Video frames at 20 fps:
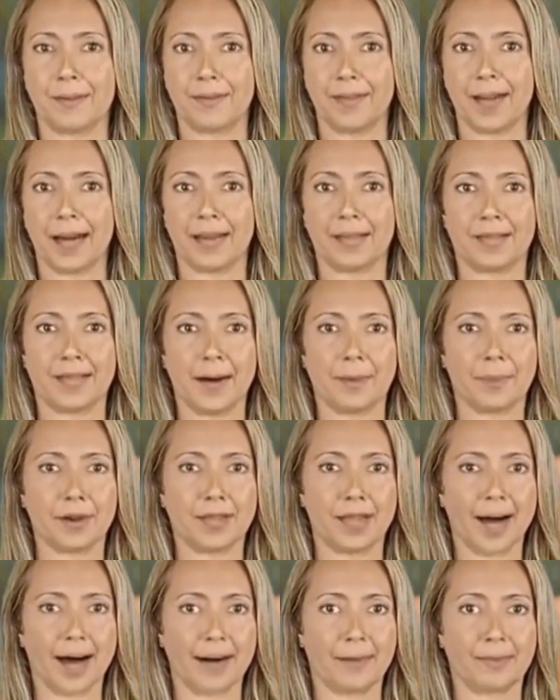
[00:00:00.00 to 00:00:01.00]
These
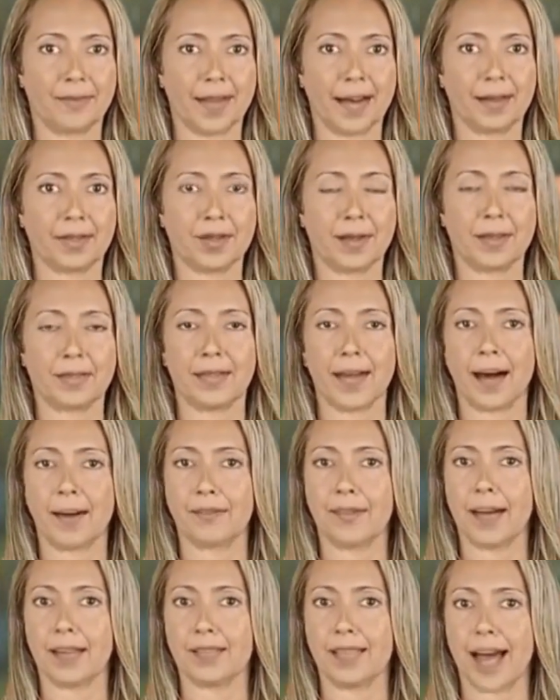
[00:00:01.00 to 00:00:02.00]
summertime veggies are
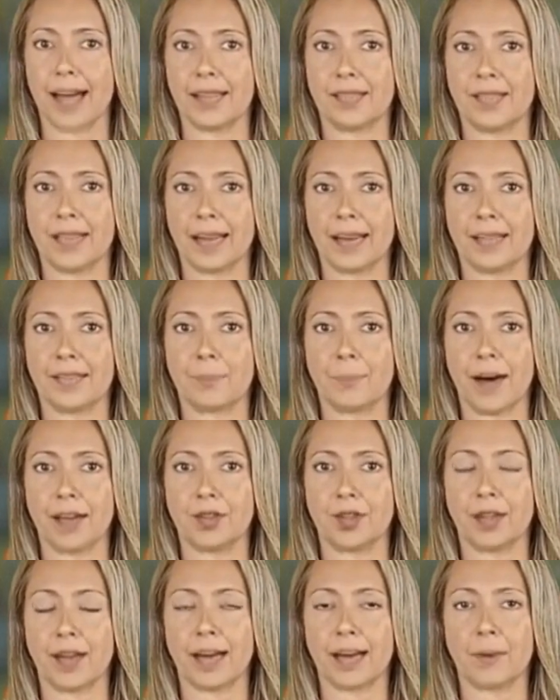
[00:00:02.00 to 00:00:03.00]
fantastic,
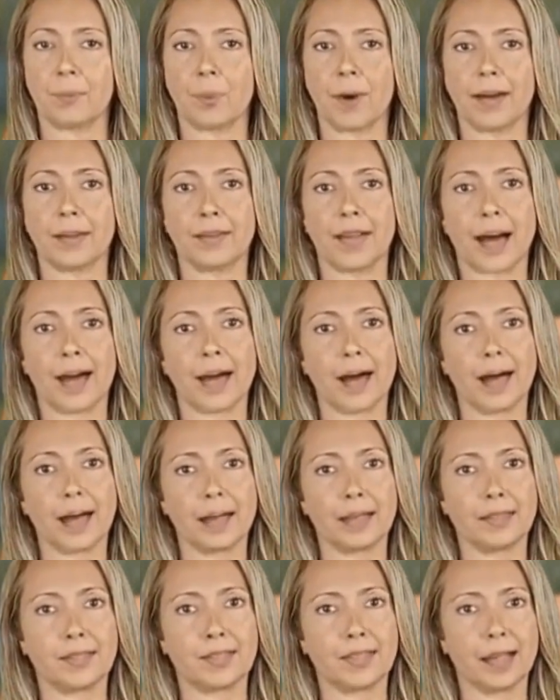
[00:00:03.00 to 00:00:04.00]
especially when they are
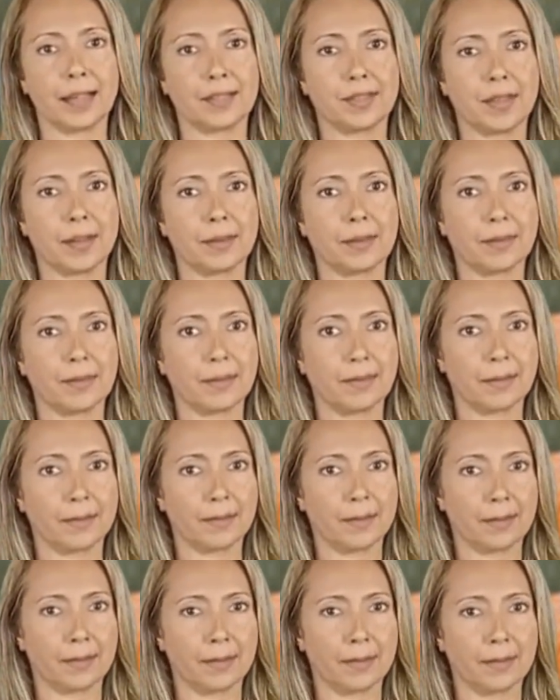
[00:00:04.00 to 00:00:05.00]
in season.
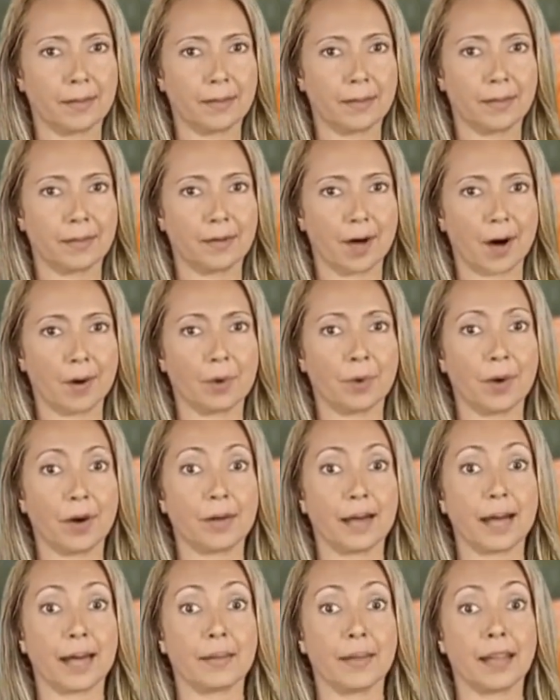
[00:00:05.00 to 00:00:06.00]
Okra
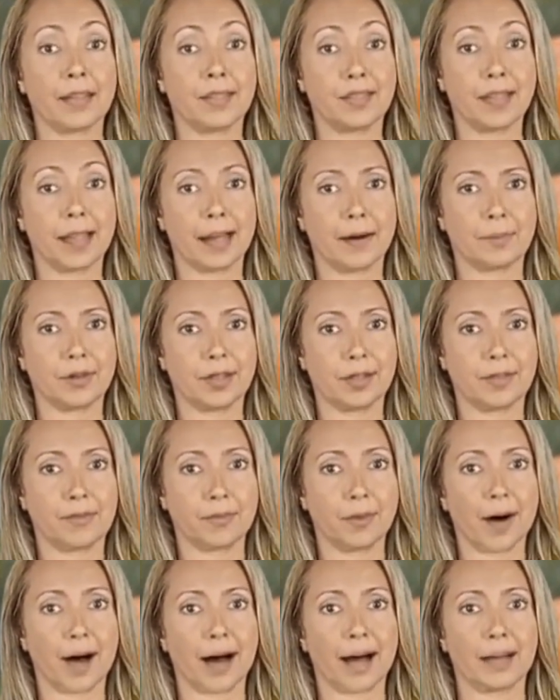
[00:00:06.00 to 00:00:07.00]
can be steamed and
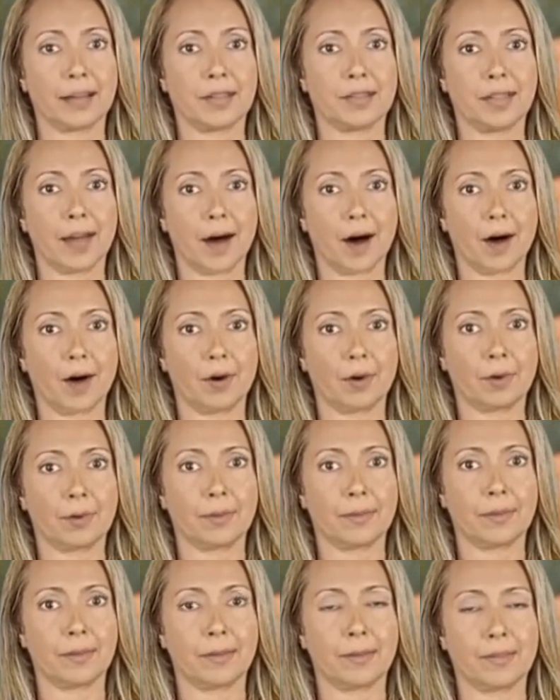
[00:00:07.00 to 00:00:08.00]
fried as a
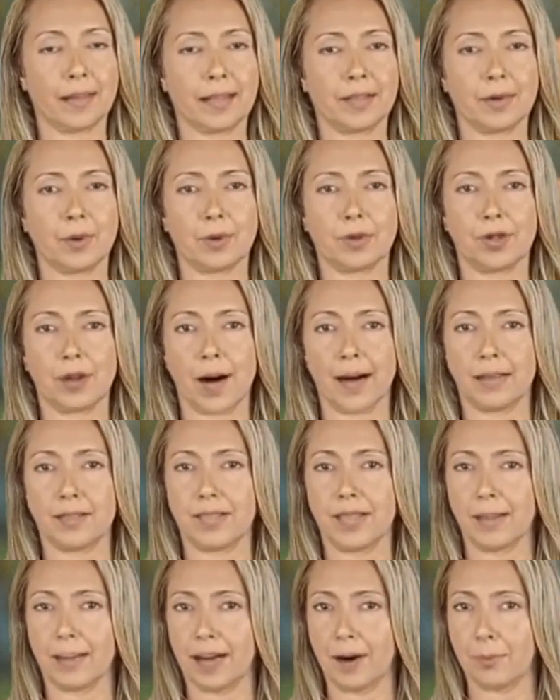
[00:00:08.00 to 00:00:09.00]
whole. This will
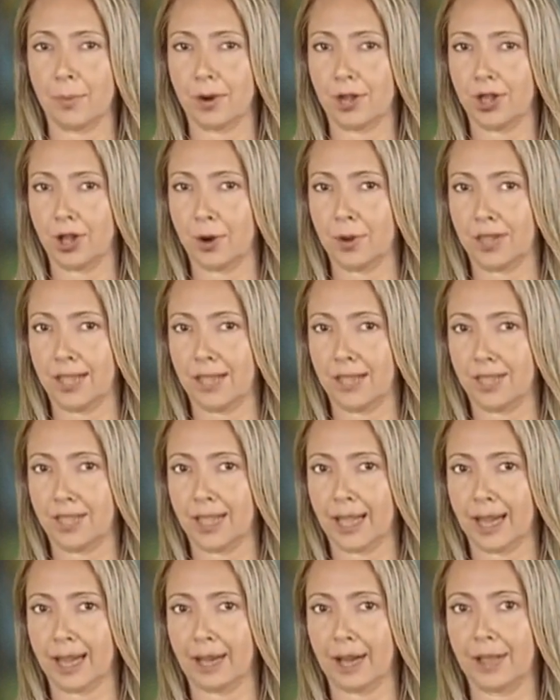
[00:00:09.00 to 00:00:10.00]
drastically reduce its
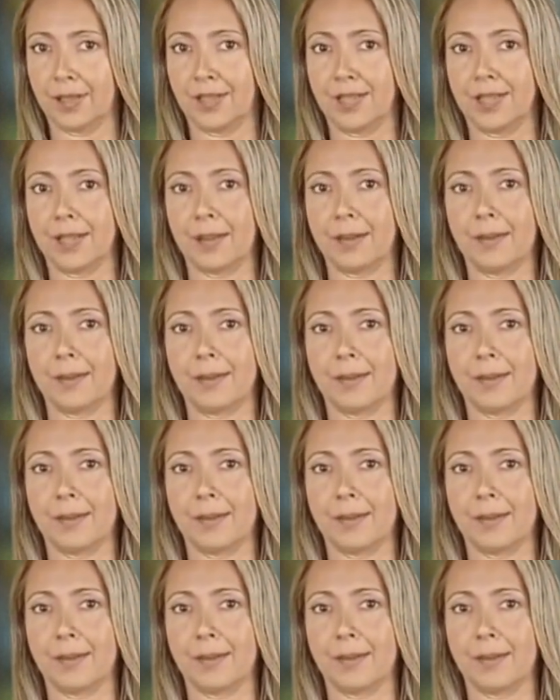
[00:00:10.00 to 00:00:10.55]
stickiness.